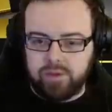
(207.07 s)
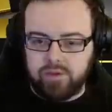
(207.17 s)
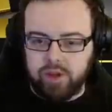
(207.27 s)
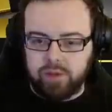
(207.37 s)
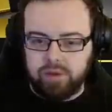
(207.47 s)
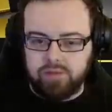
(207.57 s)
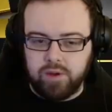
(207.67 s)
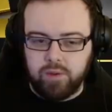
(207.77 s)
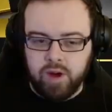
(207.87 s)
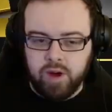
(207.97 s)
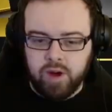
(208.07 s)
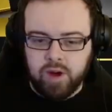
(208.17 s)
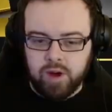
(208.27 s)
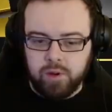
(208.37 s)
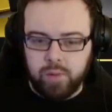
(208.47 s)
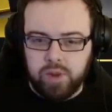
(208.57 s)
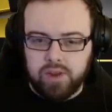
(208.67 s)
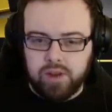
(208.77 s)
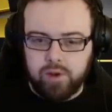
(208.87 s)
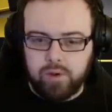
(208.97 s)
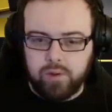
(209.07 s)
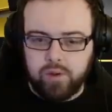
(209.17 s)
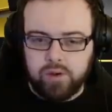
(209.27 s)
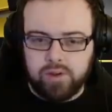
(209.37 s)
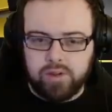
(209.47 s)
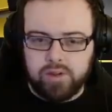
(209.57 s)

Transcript: Do we have cockpit view? We do.